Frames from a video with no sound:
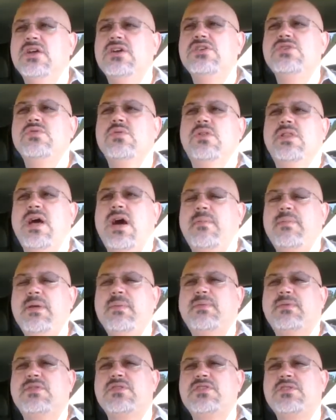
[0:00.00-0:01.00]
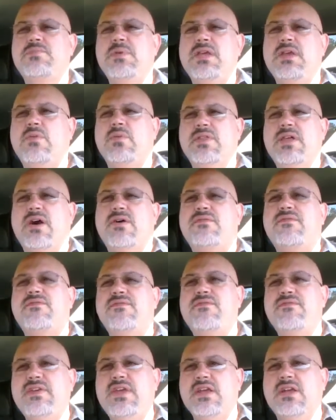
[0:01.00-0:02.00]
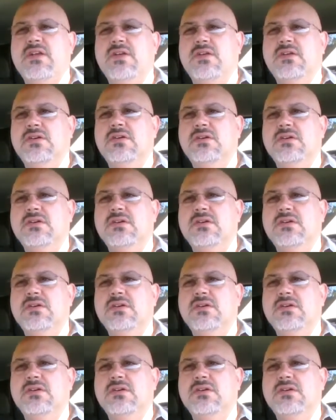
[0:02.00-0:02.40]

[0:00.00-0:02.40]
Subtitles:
to allow people to speak without fear